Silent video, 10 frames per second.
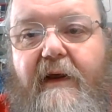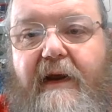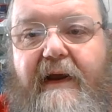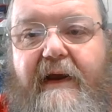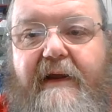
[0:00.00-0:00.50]

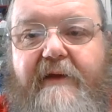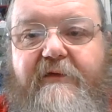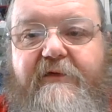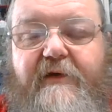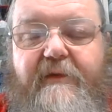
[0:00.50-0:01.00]

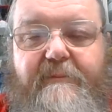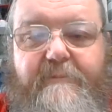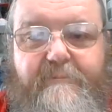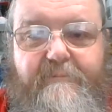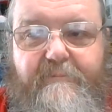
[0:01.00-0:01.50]
and
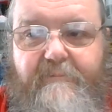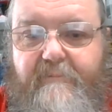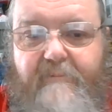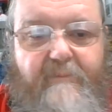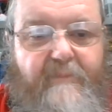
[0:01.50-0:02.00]

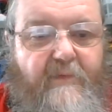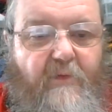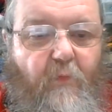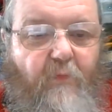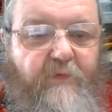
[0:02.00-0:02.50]

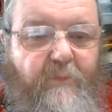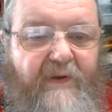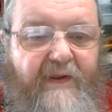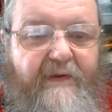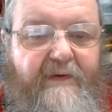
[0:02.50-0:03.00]
or you're
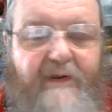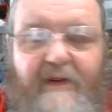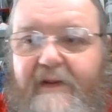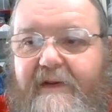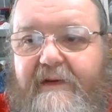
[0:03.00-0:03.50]
playing
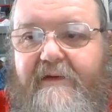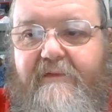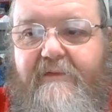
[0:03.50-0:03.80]
a